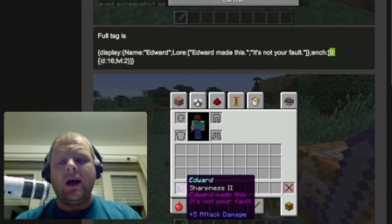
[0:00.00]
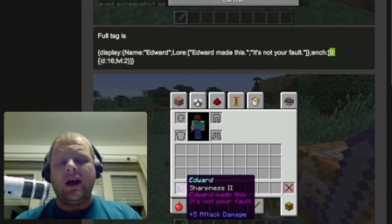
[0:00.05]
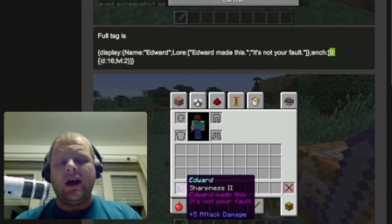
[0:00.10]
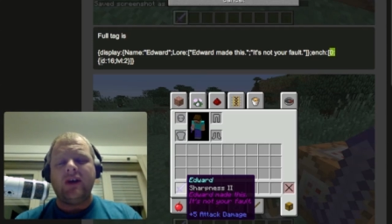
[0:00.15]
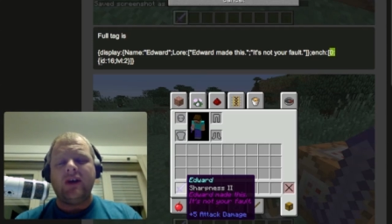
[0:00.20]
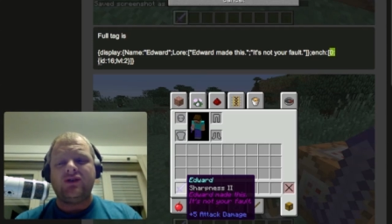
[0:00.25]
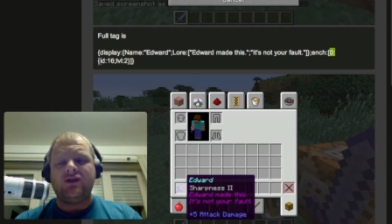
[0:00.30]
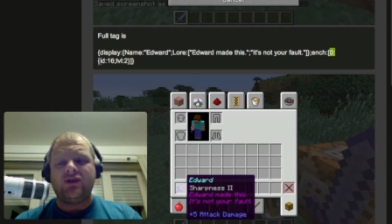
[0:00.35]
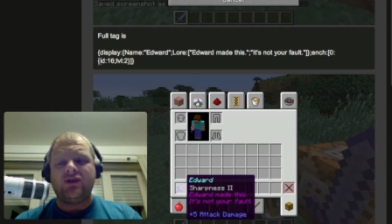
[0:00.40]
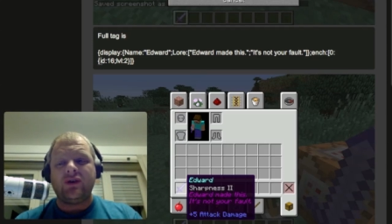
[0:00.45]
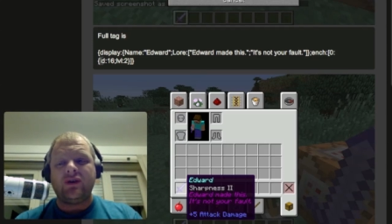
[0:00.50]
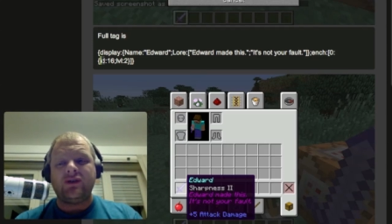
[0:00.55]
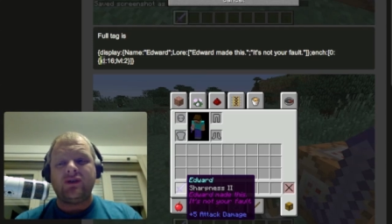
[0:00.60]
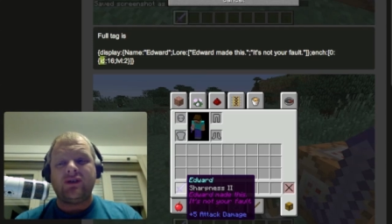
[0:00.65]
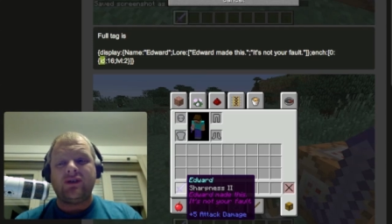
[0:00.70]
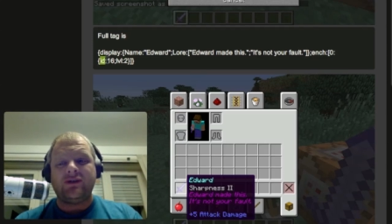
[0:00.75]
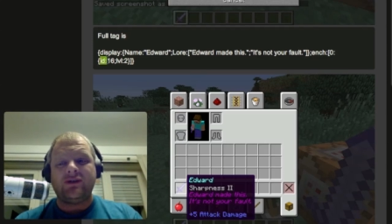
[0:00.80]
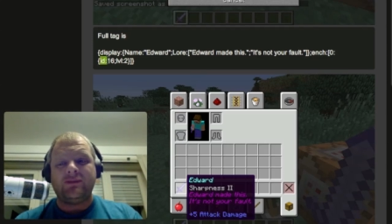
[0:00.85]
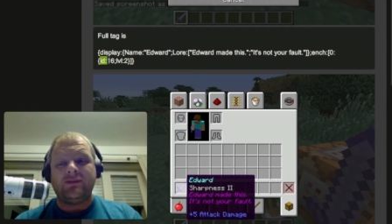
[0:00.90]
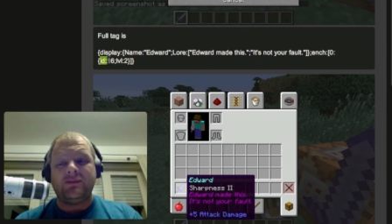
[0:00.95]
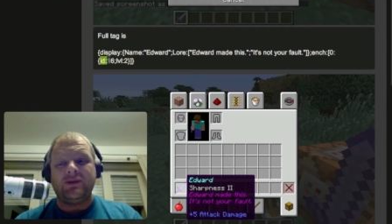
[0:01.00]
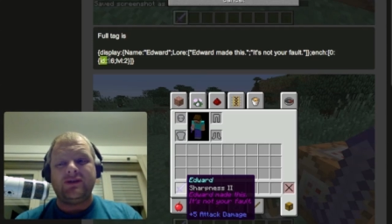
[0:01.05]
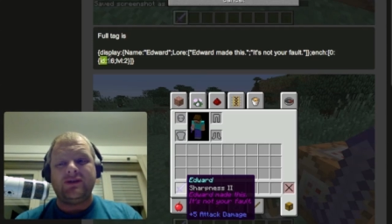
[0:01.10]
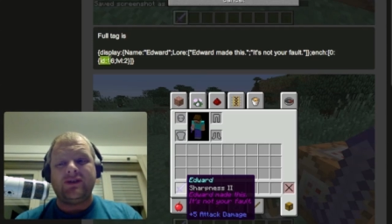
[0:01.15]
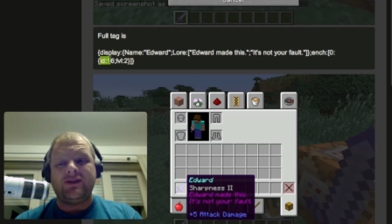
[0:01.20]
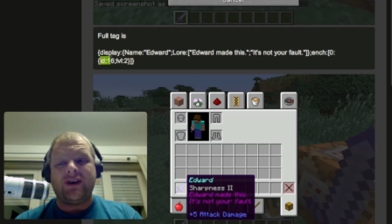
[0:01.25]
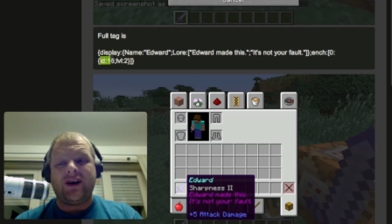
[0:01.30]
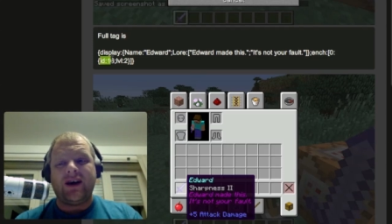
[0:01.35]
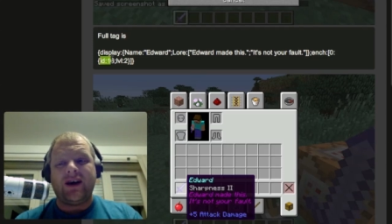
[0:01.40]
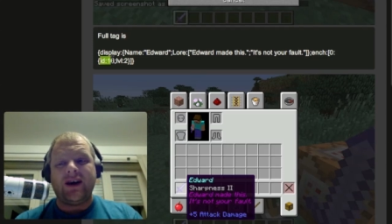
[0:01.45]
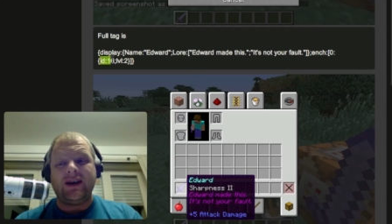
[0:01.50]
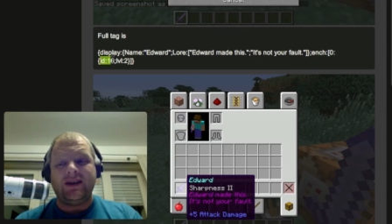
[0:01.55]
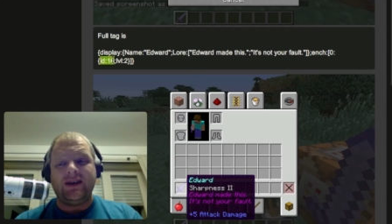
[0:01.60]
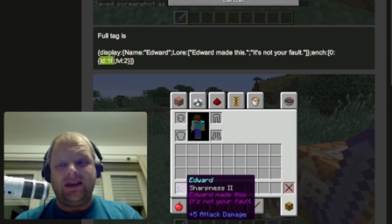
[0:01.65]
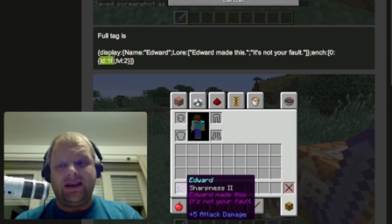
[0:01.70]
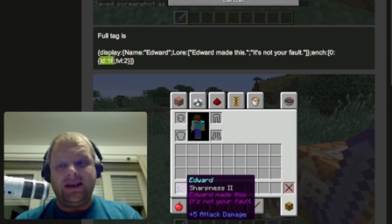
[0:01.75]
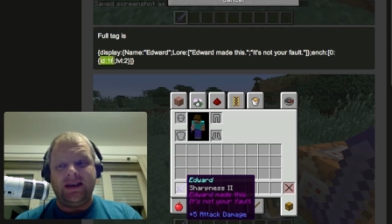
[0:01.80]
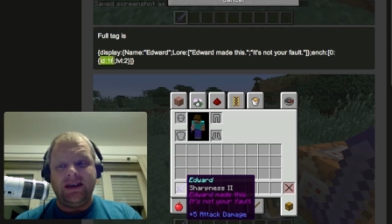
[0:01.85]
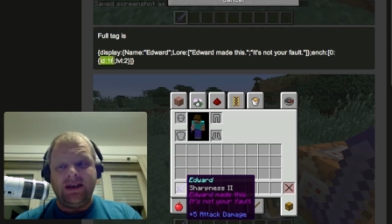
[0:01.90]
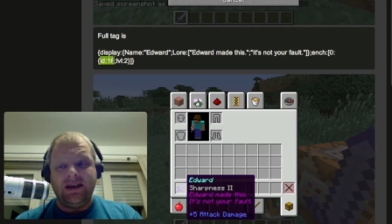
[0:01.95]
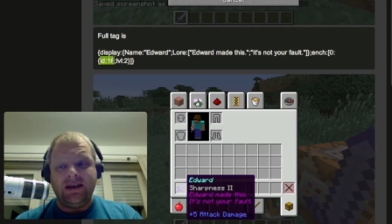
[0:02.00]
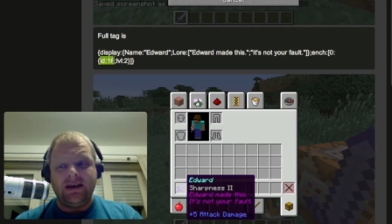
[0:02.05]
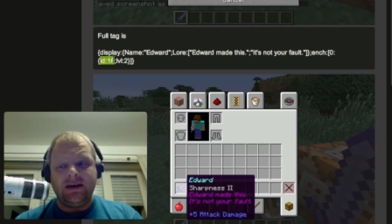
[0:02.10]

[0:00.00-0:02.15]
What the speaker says: Enchantment ID.